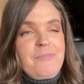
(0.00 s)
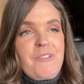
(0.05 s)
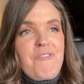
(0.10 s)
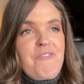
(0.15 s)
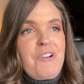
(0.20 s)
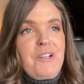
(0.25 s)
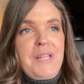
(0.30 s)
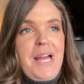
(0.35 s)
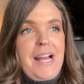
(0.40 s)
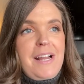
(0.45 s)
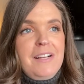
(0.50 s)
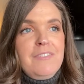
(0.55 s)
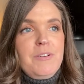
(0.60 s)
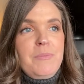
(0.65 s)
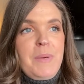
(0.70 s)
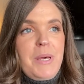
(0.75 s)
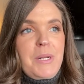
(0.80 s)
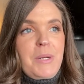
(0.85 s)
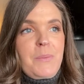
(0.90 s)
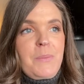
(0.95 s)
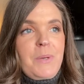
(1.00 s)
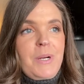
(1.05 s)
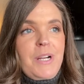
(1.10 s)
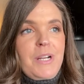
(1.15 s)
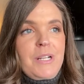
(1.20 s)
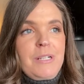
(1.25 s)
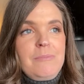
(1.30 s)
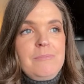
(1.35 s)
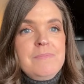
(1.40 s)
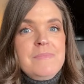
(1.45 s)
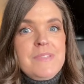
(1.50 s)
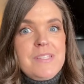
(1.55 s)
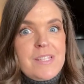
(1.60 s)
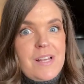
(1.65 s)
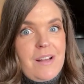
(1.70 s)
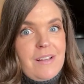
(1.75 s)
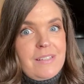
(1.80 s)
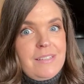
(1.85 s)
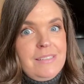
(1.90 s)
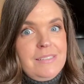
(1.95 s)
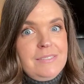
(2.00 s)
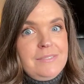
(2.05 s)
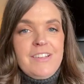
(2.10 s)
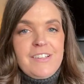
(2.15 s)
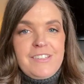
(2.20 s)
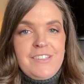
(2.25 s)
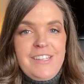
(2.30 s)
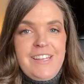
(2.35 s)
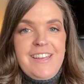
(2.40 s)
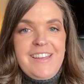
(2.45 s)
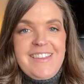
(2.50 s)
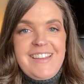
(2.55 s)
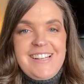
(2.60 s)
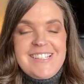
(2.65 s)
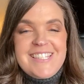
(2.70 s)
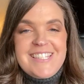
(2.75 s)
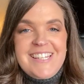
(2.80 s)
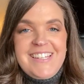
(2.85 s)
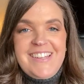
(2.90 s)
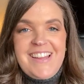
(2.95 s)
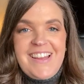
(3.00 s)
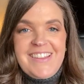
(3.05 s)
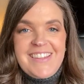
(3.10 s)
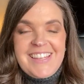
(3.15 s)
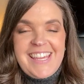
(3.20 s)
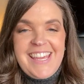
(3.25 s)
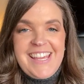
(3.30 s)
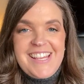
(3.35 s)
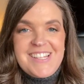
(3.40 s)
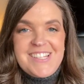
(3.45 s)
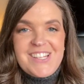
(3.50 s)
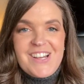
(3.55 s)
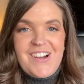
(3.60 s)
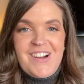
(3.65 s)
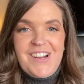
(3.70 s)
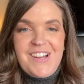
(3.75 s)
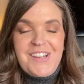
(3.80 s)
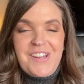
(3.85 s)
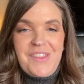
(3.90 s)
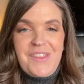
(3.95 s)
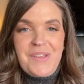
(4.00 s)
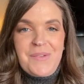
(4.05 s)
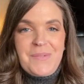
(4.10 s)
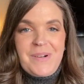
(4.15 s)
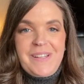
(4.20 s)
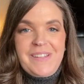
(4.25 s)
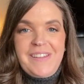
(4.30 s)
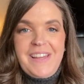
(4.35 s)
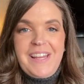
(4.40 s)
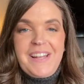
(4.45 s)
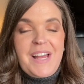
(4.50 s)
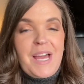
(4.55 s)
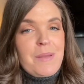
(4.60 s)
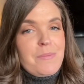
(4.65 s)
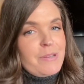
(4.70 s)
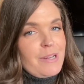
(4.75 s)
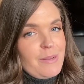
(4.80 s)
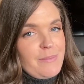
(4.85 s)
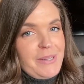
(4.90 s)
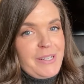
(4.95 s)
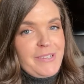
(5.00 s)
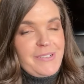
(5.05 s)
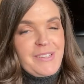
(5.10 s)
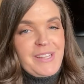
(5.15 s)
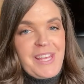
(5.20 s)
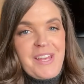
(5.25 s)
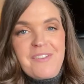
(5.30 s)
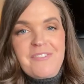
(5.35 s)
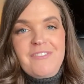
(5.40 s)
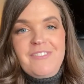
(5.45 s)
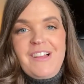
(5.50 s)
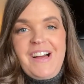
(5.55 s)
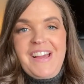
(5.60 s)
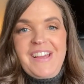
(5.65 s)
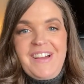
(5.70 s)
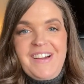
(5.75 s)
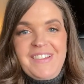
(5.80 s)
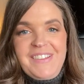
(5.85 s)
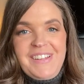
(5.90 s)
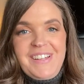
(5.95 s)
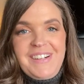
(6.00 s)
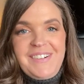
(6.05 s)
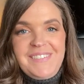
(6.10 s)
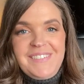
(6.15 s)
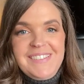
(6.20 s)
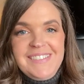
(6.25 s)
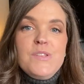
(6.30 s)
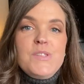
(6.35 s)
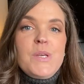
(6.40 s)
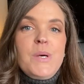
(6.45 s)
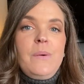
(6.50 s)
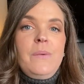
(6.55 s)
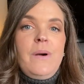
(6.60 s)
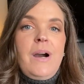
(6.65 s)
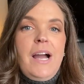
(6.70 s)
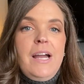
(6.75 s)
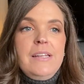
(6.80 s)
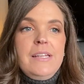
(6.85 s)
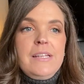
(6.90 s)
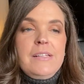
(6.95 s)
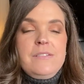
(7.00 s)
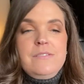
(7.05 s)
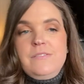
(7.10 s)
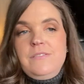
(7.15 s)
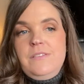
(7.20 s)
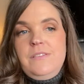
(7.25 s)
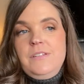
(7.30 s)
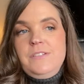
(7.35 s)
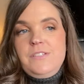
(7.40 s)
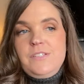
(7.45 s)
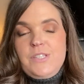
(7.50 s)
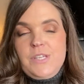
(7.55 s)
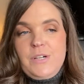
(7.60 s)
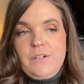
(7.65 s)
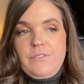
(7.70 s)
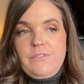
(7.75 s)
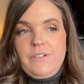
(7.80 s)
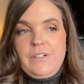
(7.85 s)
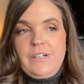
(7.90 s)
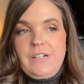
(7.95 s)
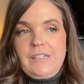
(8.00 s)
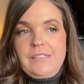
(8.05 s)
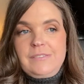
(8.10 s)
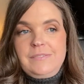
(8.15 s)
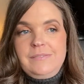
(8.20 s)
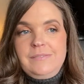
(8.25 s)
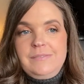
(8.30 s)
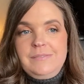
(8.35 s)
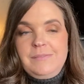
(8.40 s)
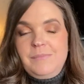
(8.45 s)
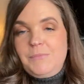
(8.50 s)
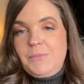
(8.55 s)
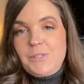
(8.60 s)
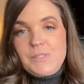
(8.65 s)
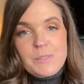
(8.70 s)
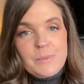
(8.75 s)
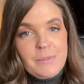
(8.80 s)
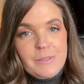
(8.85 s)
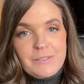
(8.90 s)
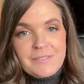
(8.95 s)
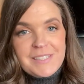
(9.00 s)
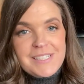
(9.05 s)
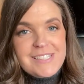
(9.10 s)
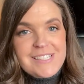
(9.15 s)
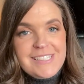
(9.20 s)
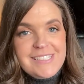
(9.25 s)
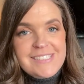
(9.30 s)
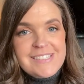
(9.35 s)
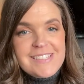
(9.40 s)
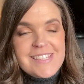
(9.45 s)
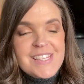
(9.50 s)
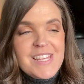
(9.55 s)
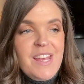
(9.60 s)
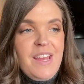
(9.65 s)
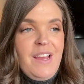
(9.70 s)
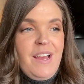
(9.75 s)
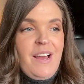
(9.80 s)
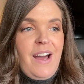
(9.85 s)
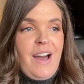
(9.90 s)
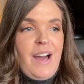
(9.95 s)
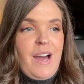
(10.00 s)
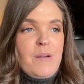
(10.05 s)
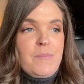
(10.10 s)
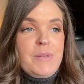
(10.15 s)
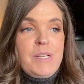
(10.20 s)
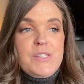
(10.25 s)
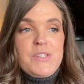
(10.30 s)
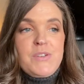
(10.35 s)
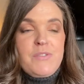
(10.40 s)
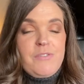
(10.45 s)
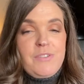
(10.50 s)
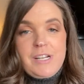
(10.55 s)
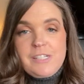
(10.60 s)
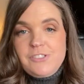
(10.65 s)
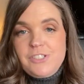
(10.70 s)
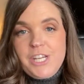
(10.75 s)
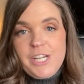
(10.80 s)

for lack of a better word, suck. Luckily, that's not the case on the one that I primarily fly on though. So I like the Dassault for multiple reasons. It's a French